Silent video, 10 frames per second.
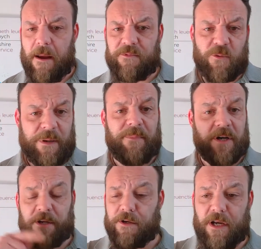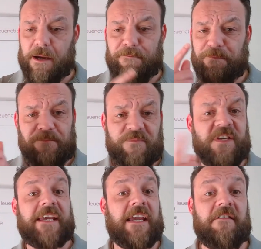so people can
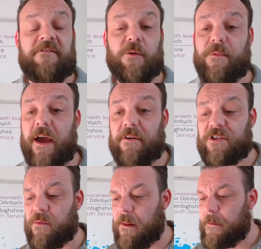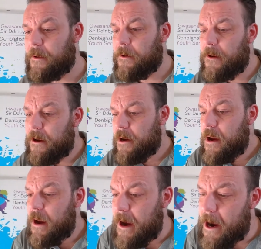take it from there as well.
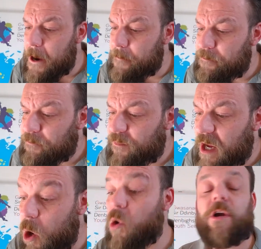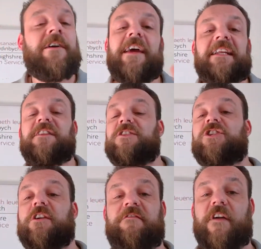Connecting
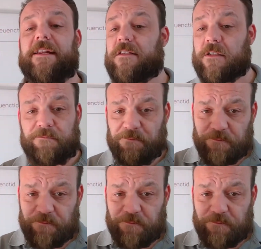to your friends.